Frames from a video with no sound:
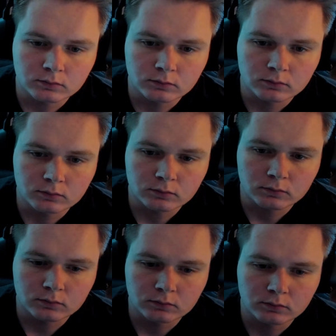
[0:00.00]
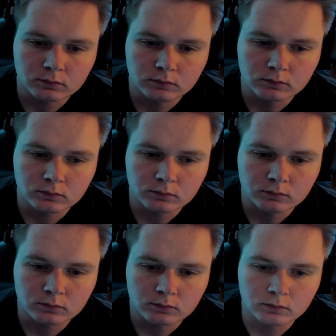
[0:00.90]

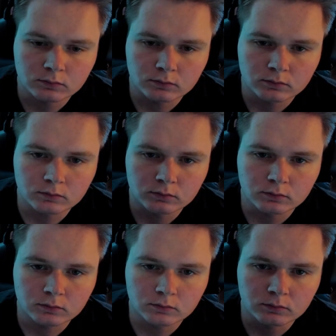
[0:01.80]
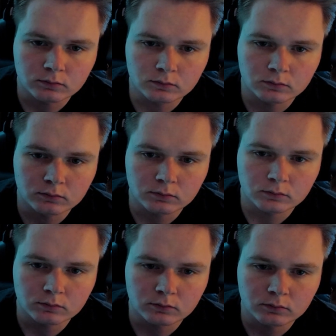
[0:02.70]

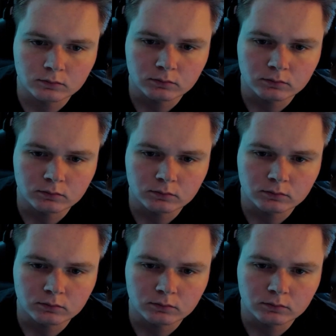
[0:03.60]
(no one is talking)